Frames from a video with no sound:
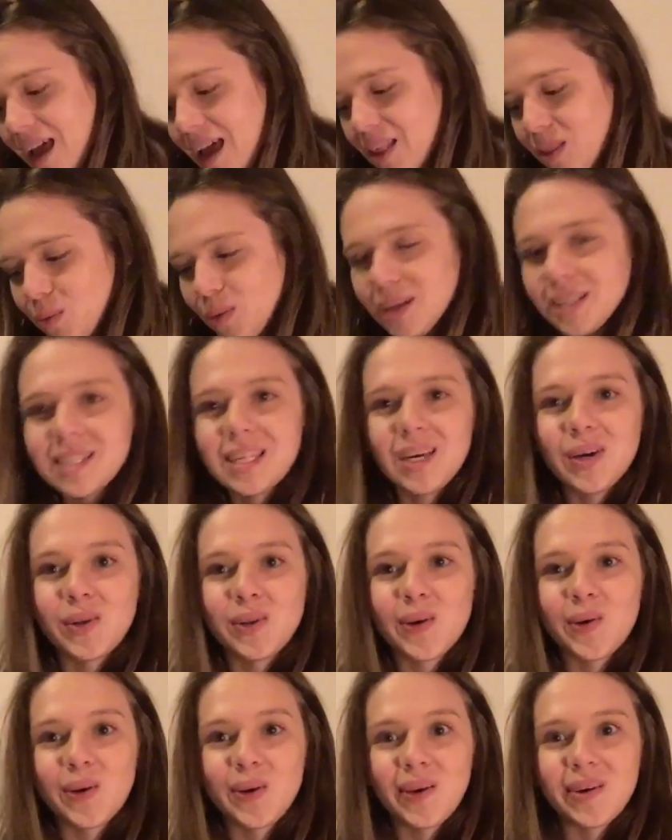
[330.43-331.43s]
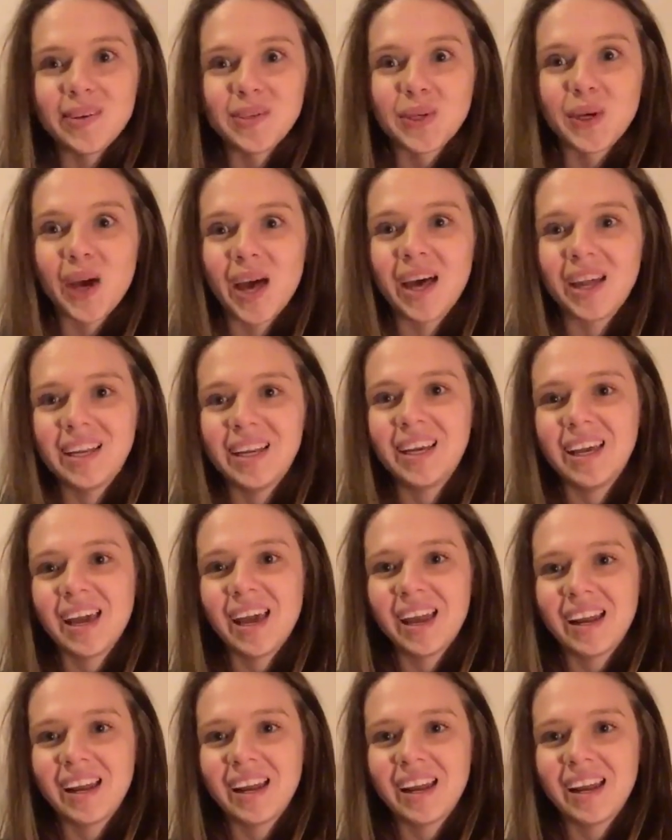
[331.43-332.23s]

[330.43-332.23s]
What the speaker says: And the worst thing on the audio is you can't hear